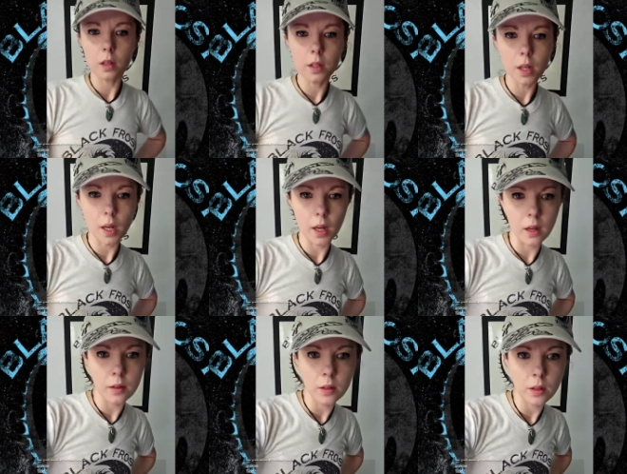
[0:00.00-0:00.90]

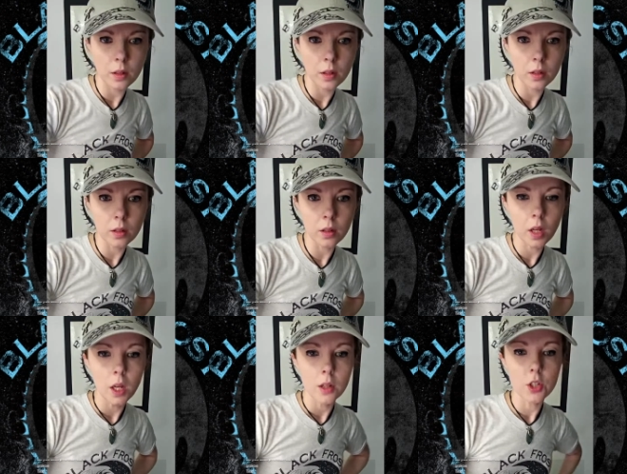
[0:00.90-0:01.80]
yeah,
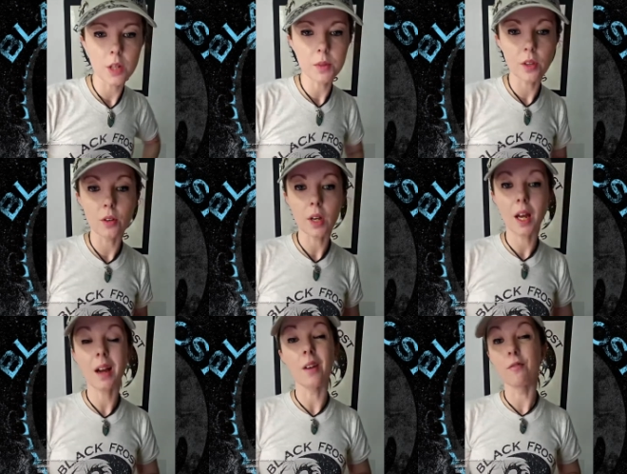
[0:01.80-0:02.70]
ship to the
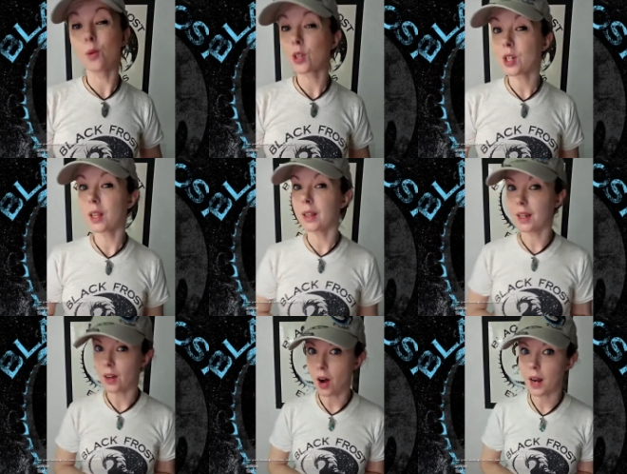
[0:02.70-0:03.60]
UK. Unfortunately,
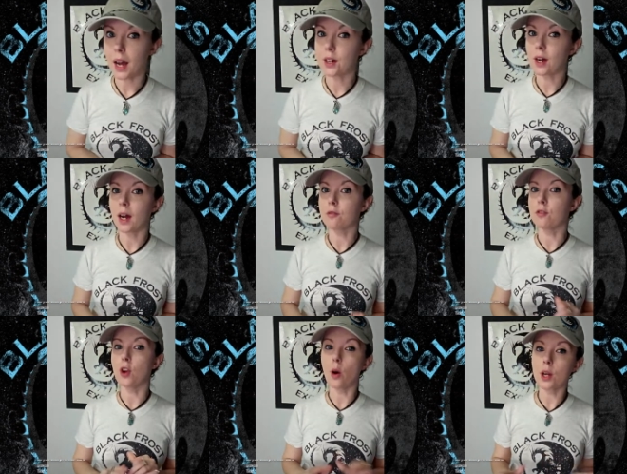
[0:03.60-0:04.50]
not. I have
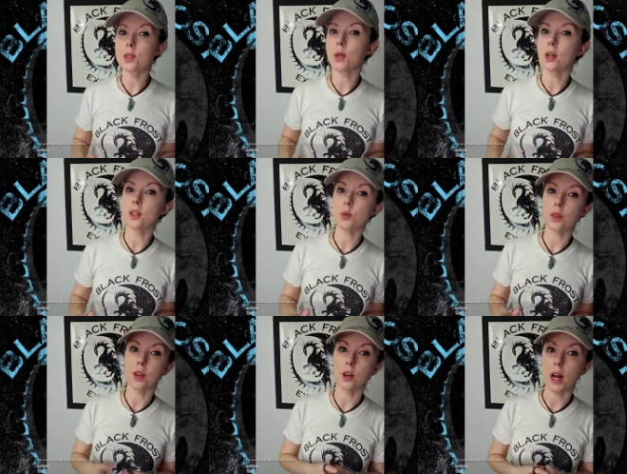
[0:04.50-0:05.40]
no experience with
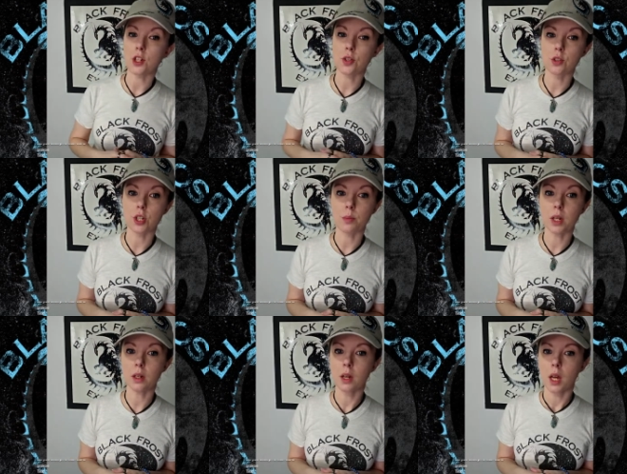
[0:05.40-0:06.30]
international
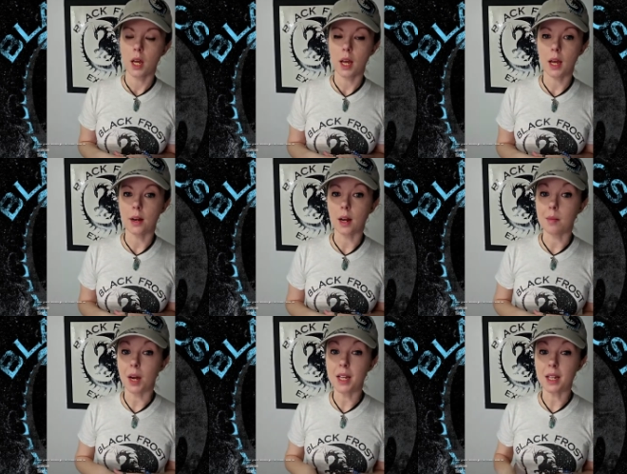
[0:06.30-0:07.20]
shipping, and I
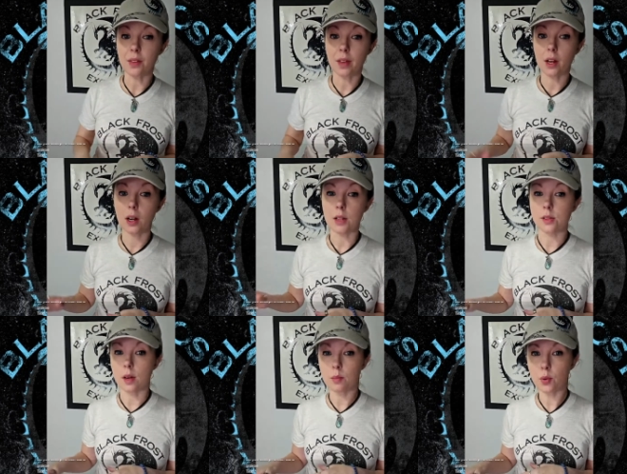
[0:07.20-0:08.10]
might get there at
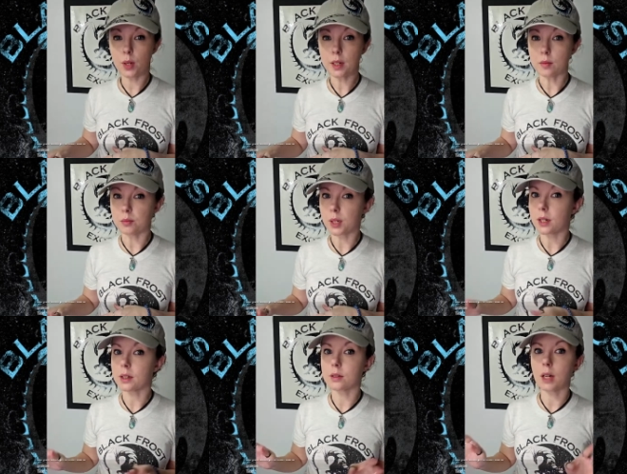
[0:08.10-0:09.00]
some point,
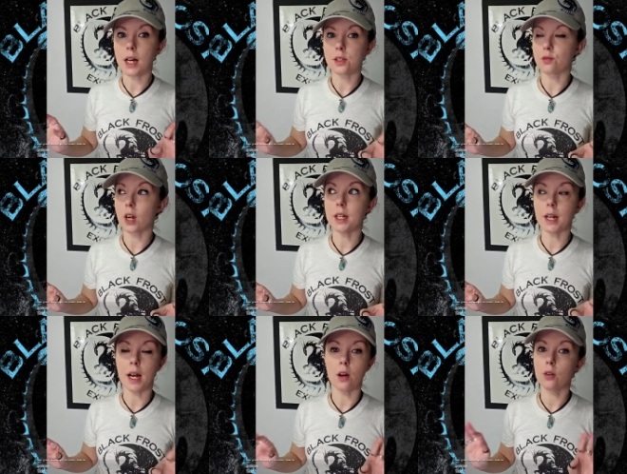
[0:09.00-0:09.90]
but as of right
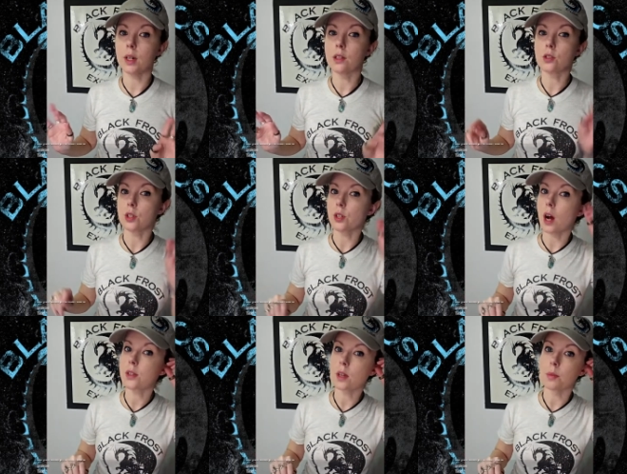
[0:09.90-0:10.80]
now, it's just
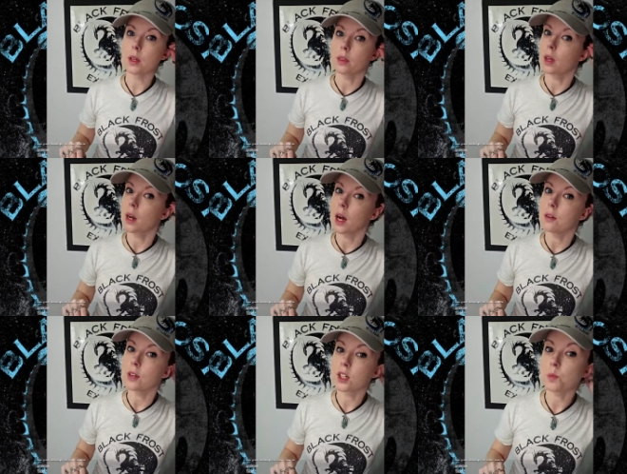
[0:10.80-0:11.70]
not something that
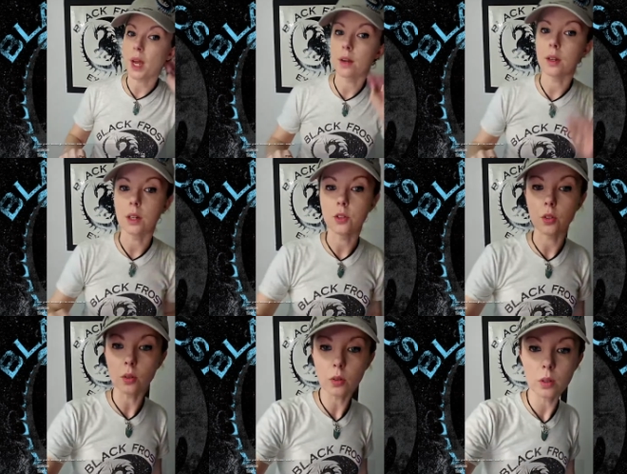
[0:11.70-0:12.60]
I've expanded
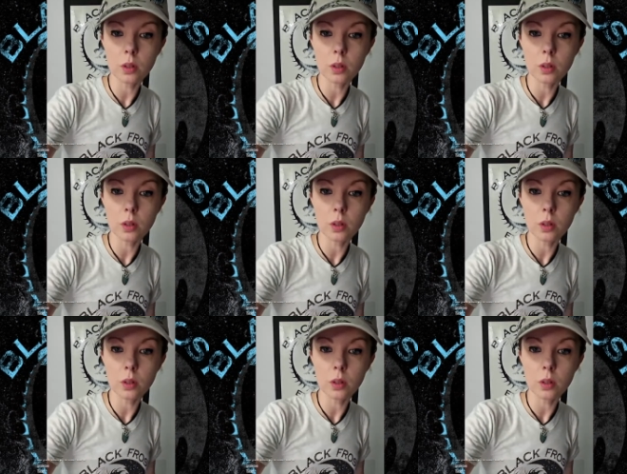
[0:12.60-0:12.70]
into.